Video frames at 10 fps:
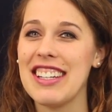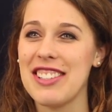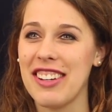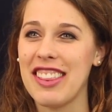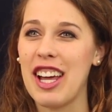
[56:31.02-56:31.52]

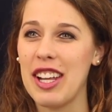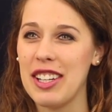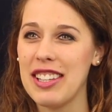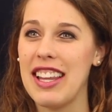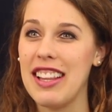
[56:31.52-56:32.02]
during
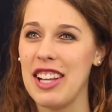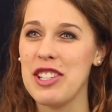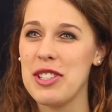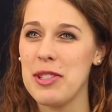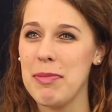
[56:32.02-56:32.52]
that
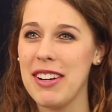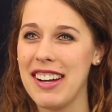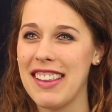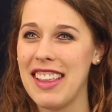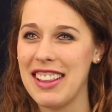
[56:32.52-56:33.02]
lunch
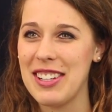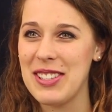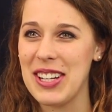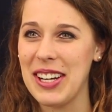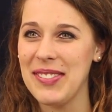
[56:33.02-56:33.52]
period, that
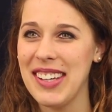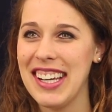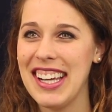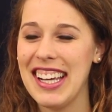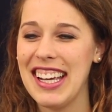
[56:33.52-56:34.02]
lunchtime,
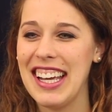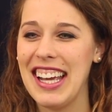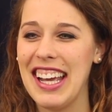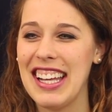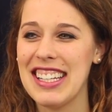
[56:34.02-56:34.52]

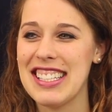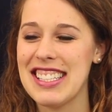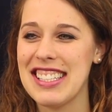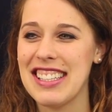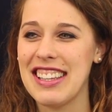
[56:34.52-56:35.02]
and
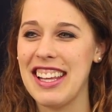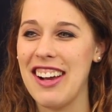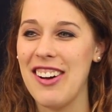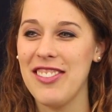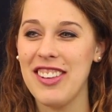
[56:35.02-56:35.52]

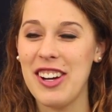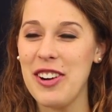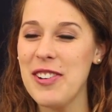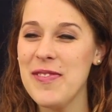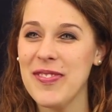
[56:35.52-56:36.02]
they all
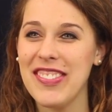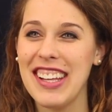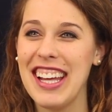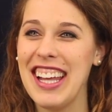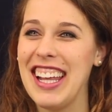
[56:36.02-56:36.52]
flock home.
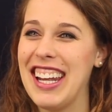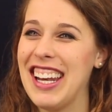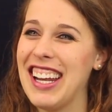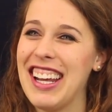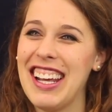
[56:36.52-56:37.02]

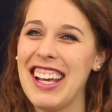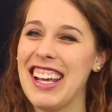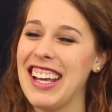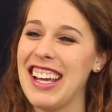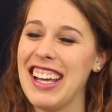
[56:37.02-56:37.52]
And
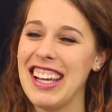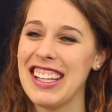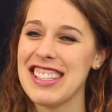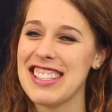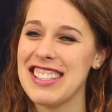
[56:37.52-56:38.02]

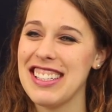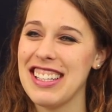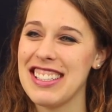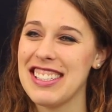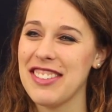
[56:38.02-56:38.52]

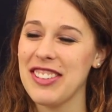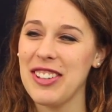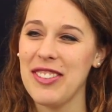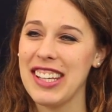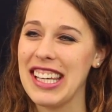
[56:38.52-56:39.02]
it's
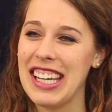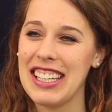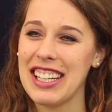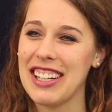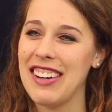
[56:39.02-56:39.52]
difficult. We
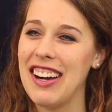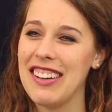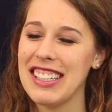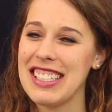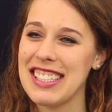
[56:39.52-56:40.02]
can't go out